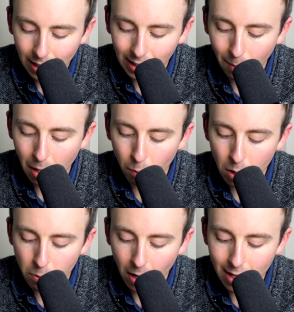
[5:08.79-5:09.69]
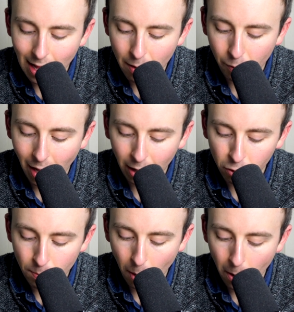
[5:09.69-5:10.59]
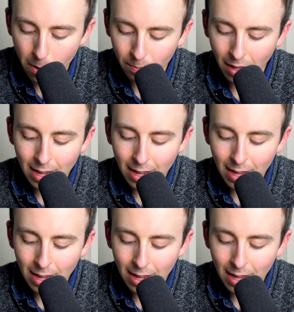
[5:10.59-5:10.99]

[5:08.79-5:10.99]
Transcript: Let me rewrite that fraction bar.